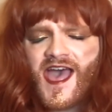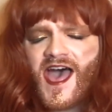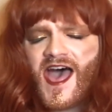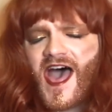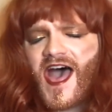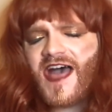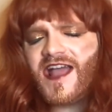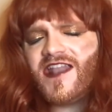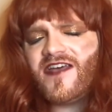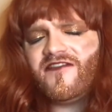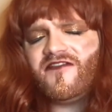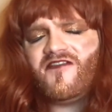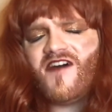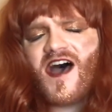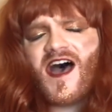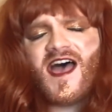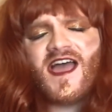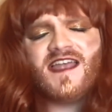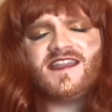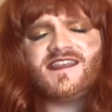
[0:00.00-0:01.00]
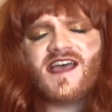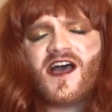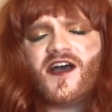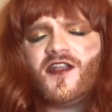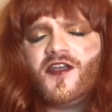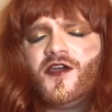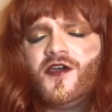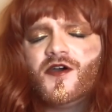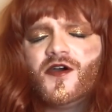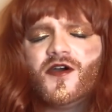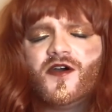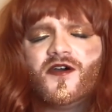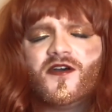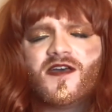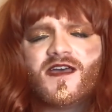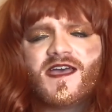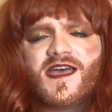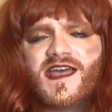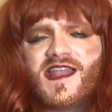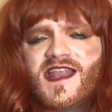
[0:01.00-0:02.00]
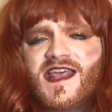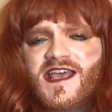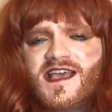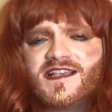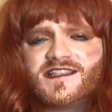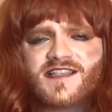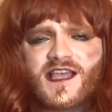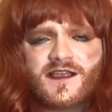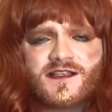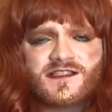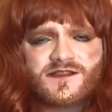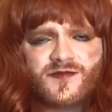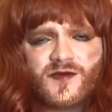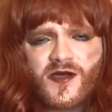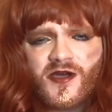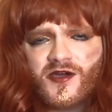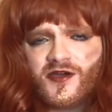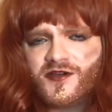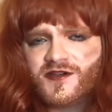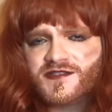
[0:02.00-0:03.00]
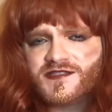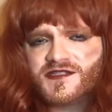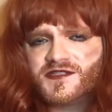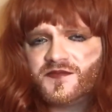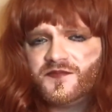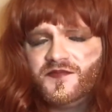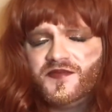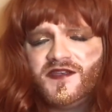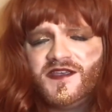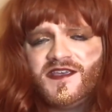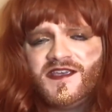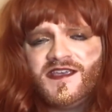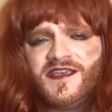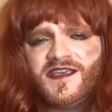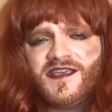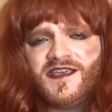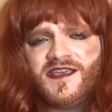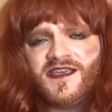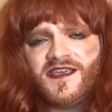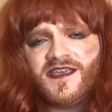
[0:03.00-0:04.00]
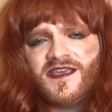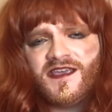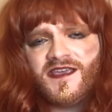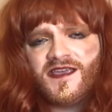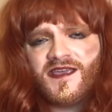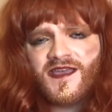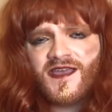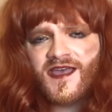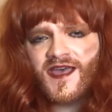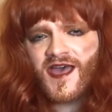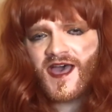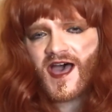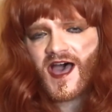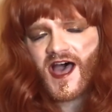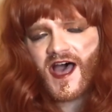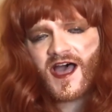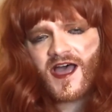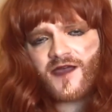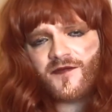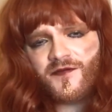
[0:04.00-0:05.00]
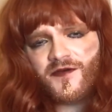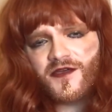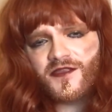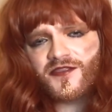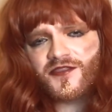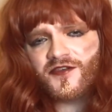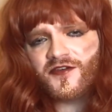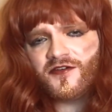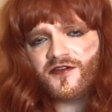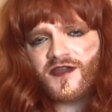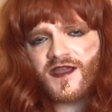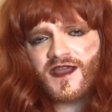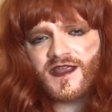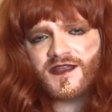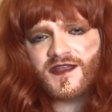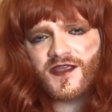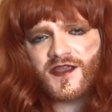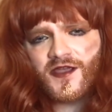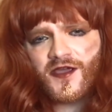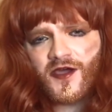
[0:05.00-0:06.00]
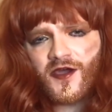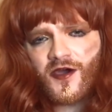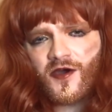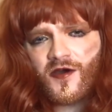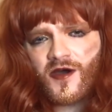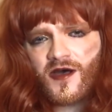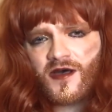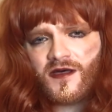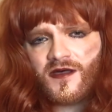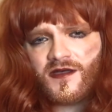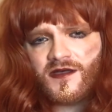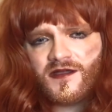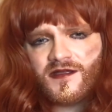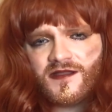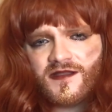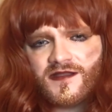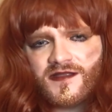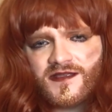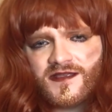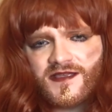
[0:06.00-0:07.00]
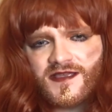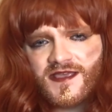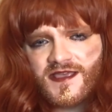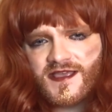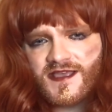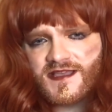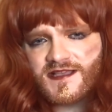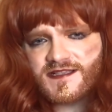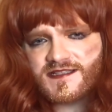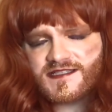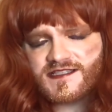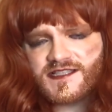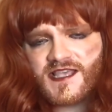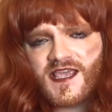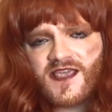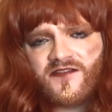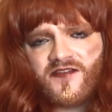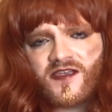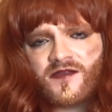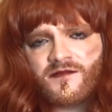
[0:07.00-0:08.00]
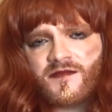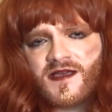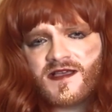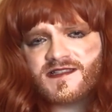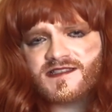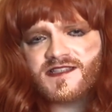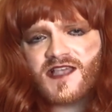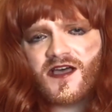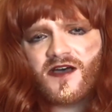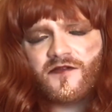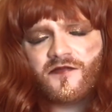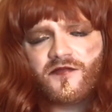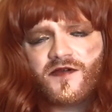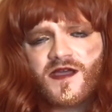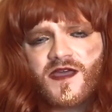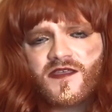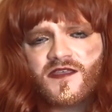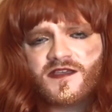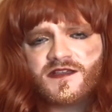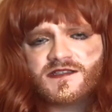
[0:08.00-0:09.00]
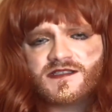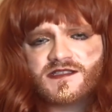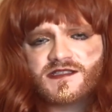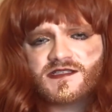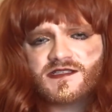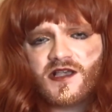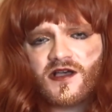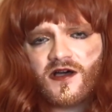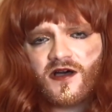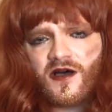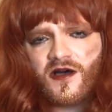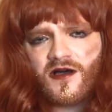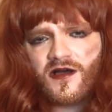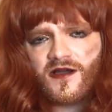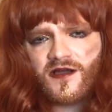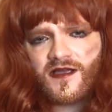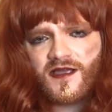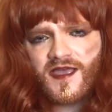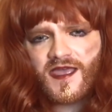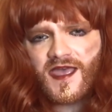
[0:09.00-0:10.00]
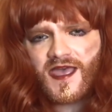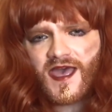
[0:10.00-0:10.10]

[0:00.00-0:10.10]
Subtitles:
And I find out who it is I'm supposed to be. I put the radio on, saving myself with a song.